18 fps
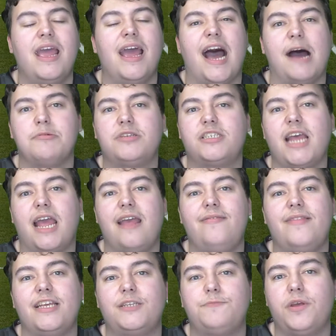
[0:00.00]
I'm
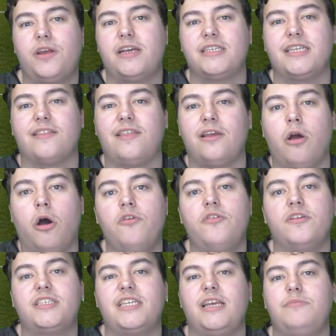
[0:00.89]
saying this because I think
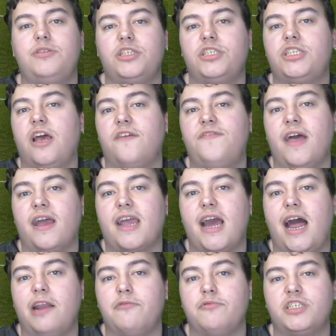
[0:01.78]
other teams deserve that
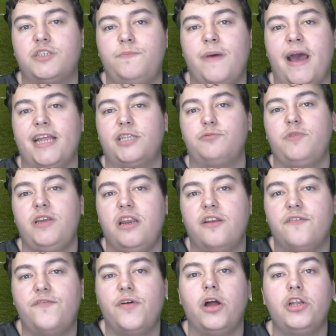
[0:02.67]
kind of respect. We
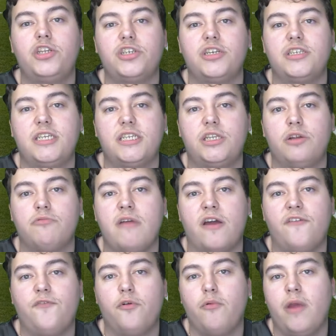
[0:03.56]
need a virtual assistant
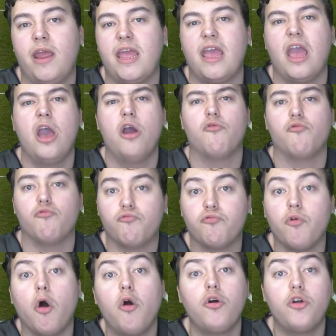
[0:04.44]
referee
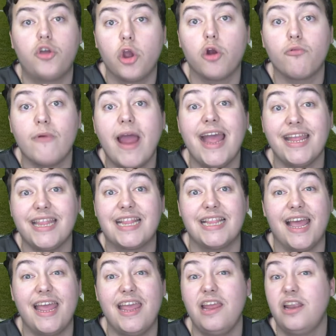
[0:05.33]
run
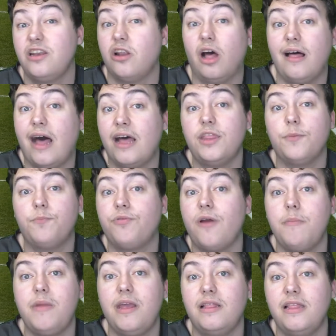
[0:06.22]
correctly, not like the
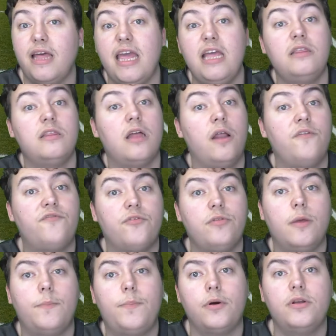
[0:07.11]
Premier League. Learn
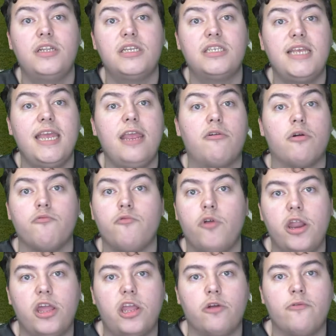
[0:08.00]
from the Bundesliga and
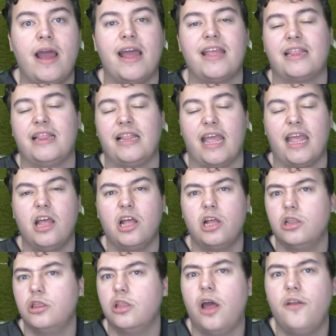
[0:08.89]
run it correctly.
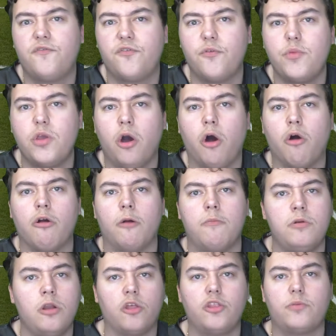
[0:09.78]
Learn from
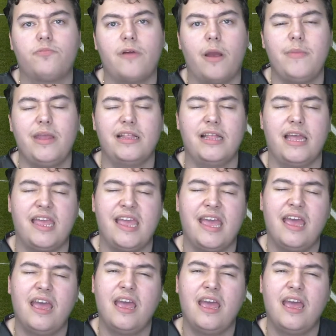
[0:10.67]
Europe, not the Premier League.